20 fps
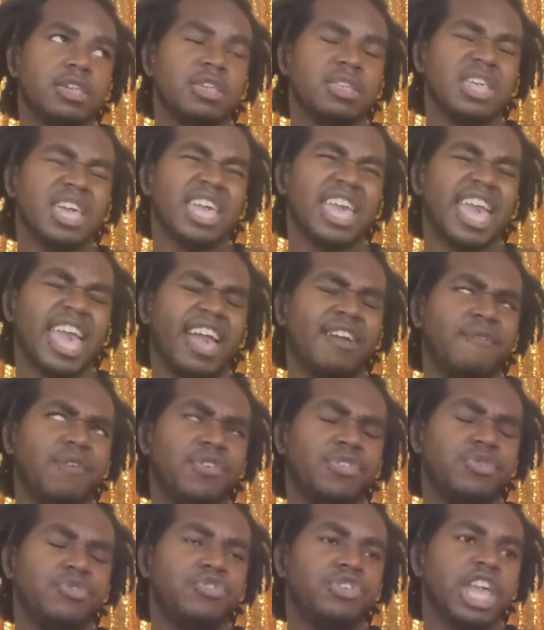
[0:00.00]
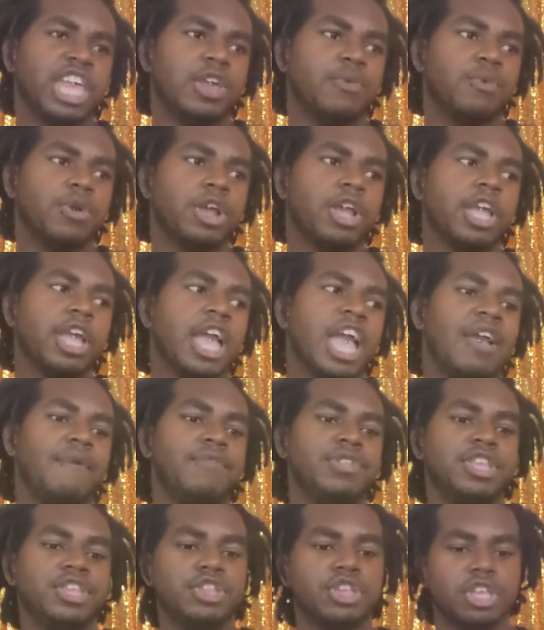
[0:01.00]
like halfway through January,
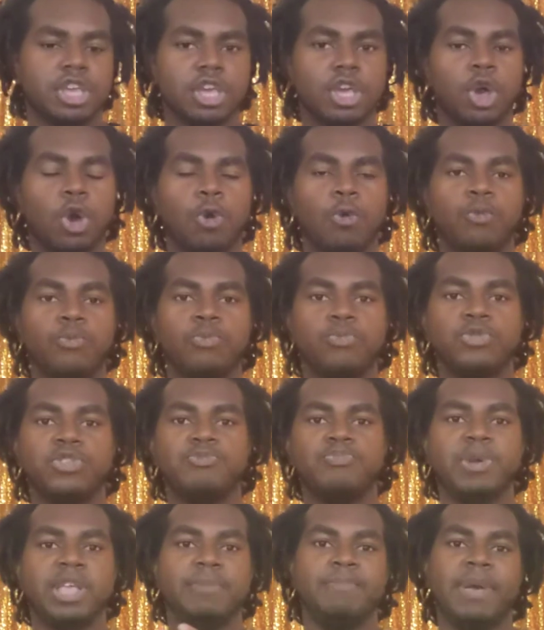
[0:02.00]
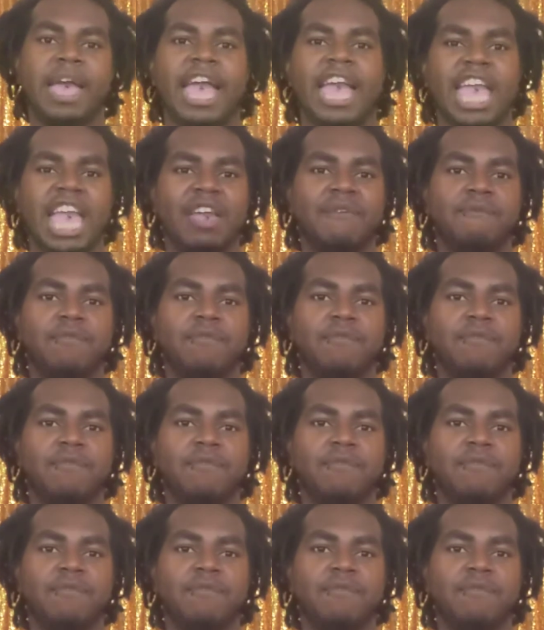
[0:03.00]
everything's gonna go spin back.